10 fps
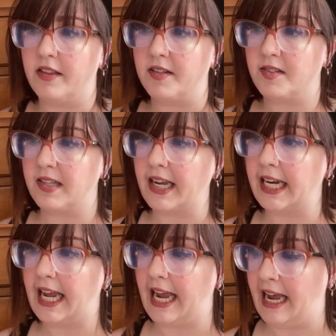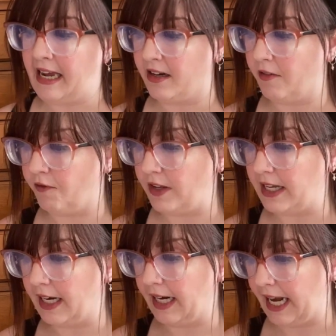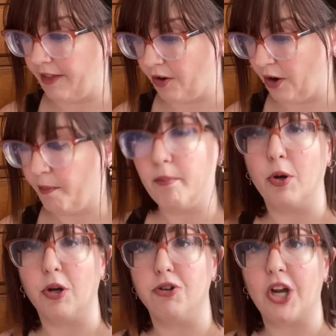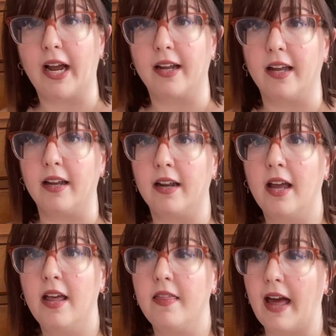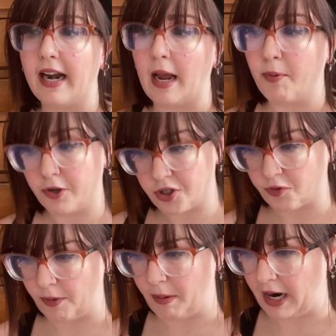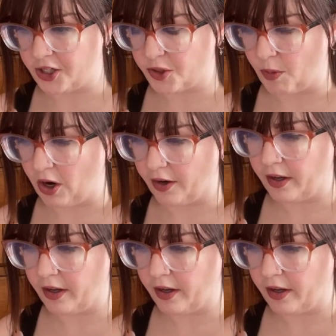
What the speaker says: this secondhand vegan leather Moto jacket that I purchased from Poshmark.